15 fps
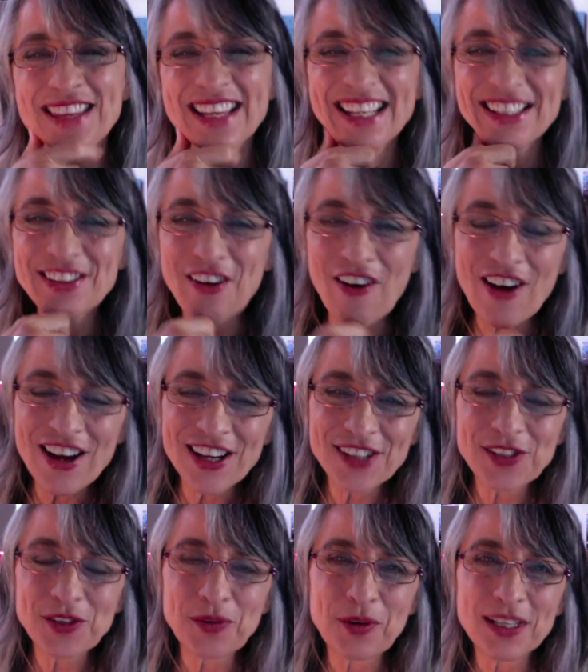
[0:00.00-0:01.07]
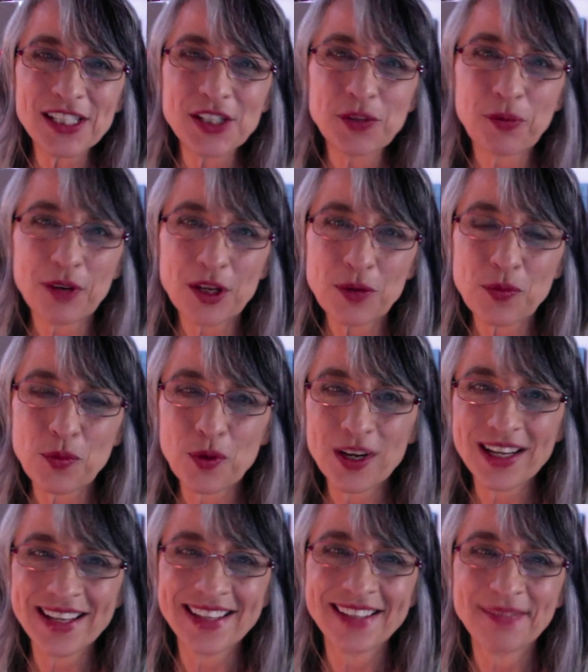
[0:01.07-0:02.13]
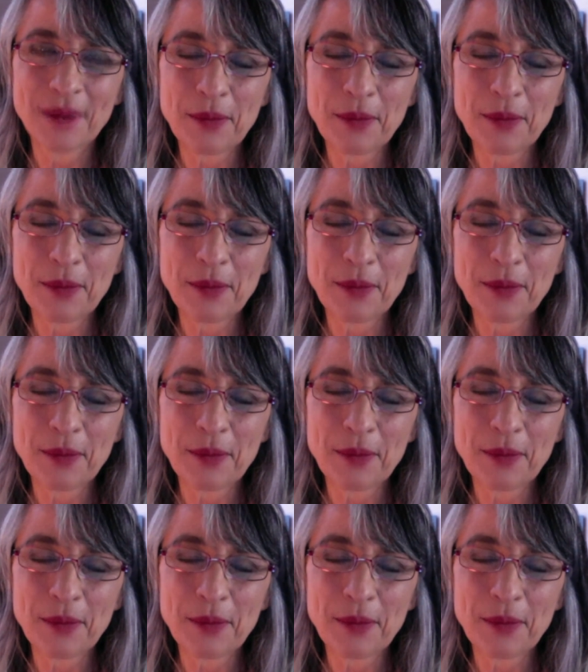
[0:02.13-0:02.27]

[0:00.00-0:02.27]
It's August 2021.